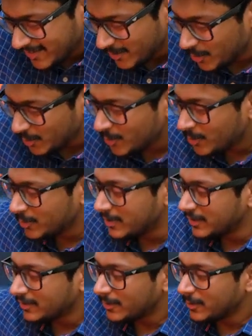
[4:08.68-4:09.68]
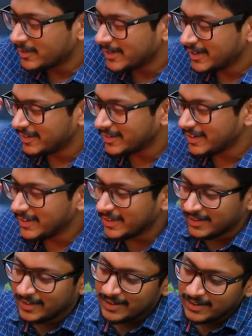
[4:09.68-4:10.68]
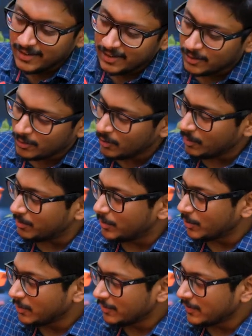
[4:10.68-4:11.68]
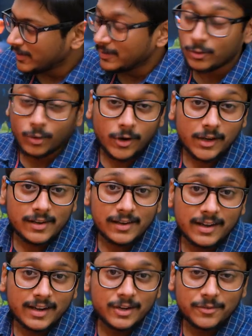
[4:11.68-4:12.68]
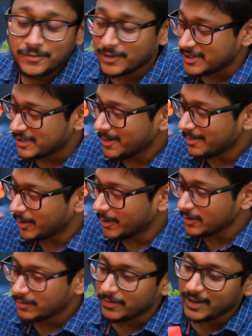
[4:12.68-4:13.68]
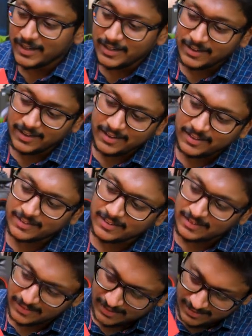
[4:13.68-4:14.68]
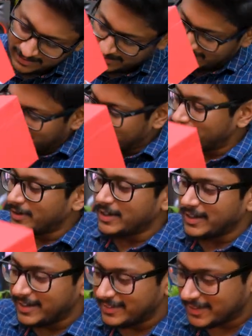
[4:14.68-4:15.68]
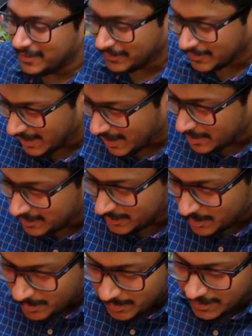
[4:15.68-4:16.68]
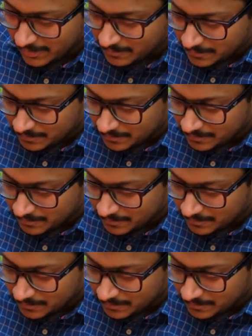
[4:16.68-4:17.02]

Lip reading: Oh, this looks like really, you know, beautiful royal kind of treasure box. Very nice. Very nice gift, I'm assuming.